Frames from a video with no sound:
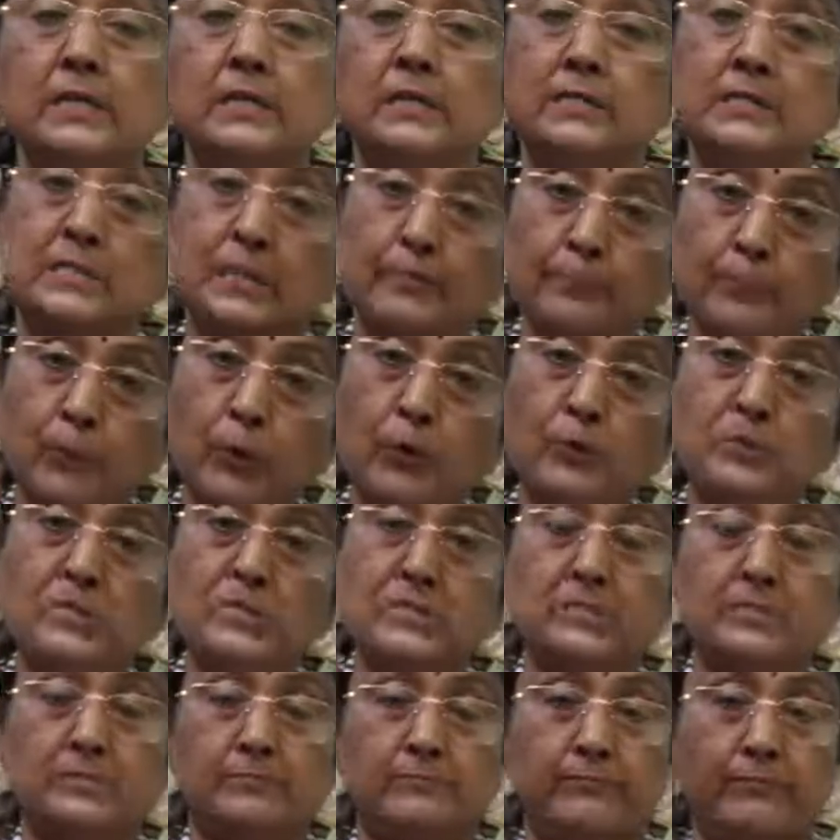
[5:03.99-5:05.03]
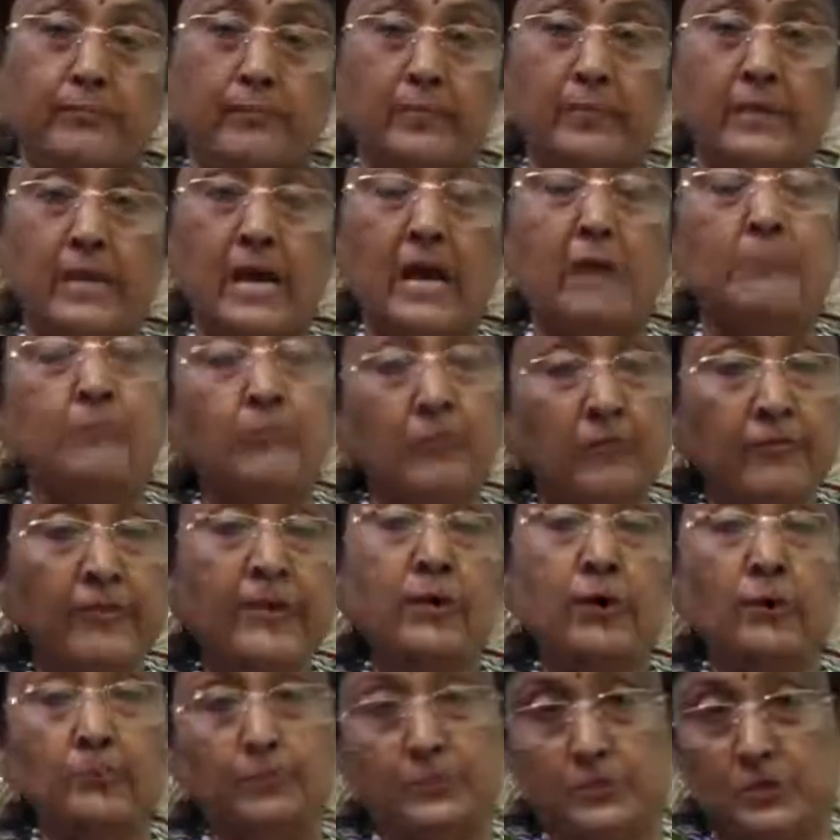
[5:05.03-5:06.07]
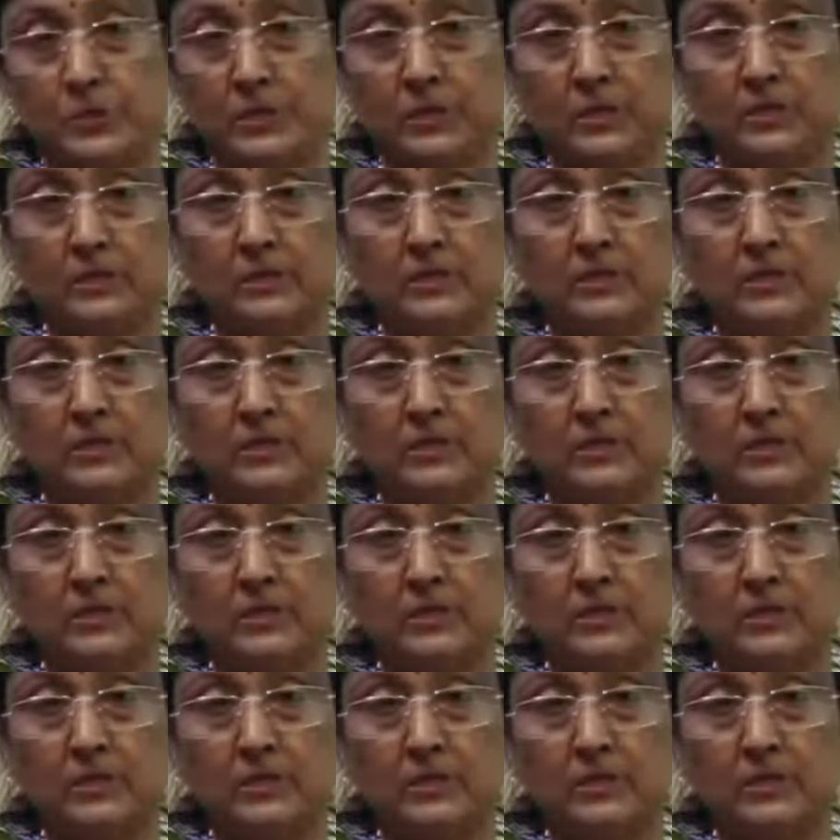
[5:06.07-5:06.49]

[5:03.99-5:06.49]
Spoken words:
Suppose a moving object,